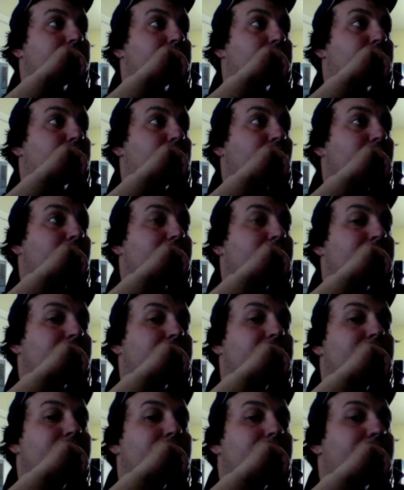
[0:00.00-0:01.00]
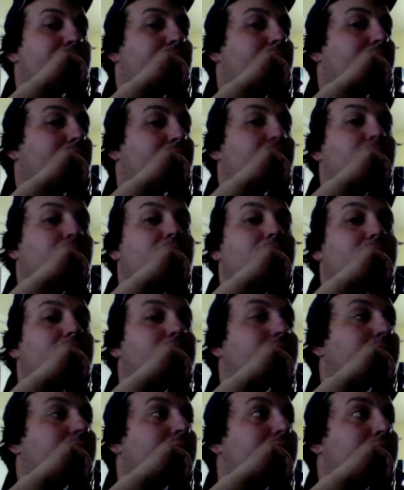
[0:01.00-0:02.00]
20th century modern art.
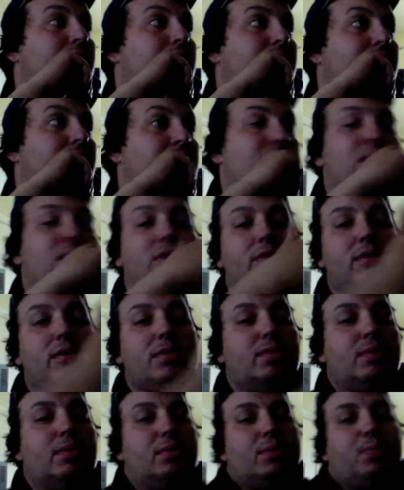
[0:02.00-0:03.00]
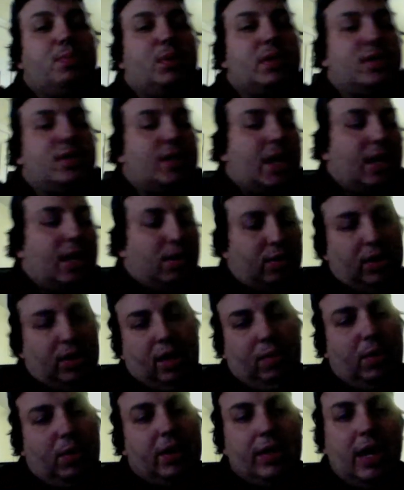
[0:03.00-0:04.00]
It was a pretty standard like
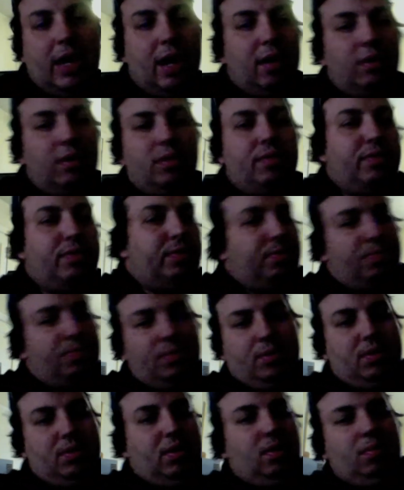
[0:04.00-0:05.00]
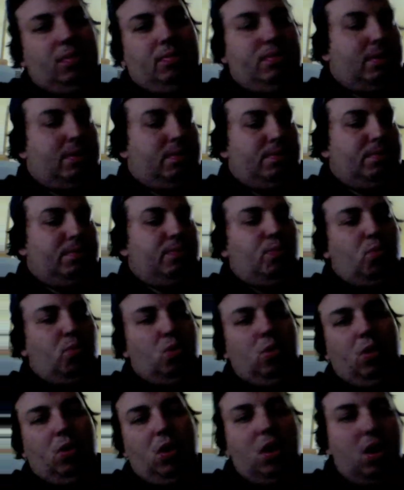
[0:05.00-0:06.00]
rundown of
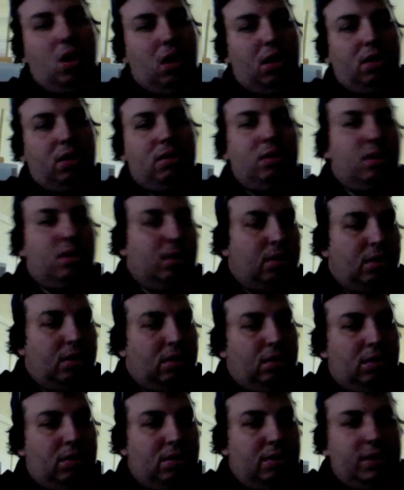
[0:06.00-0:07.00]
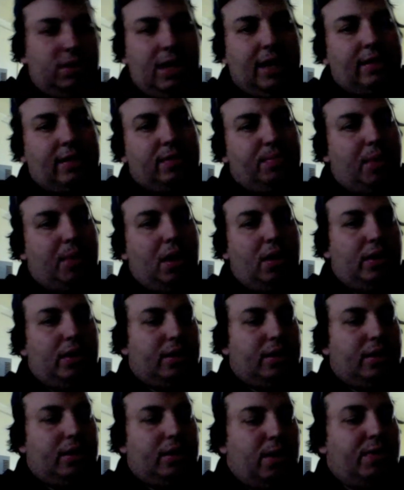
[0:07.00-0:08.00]
Warhol, Jackson Pollock,
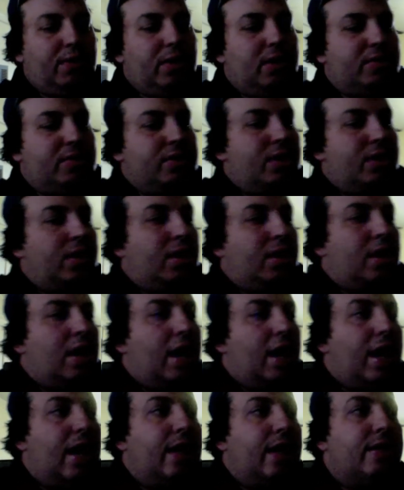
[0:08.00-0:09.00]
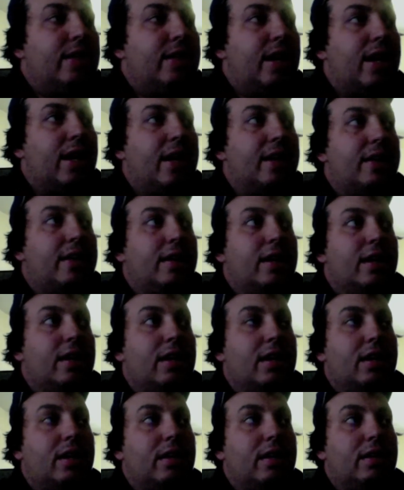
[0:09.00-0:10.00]
whoever else, and then
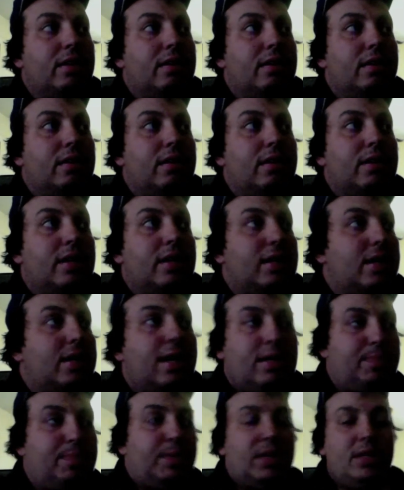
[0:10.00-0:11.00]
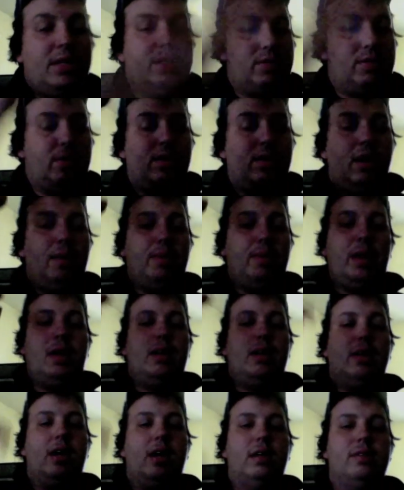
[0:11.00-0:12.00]
Yates McKee stood up
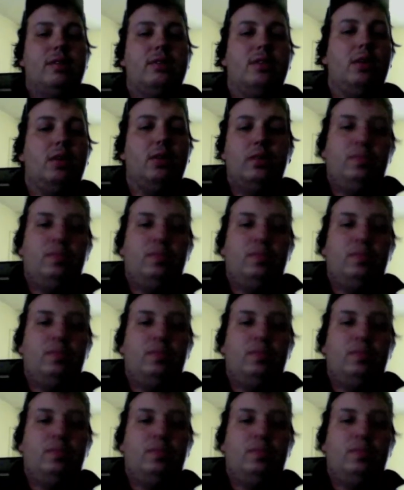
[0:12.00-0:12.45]
and started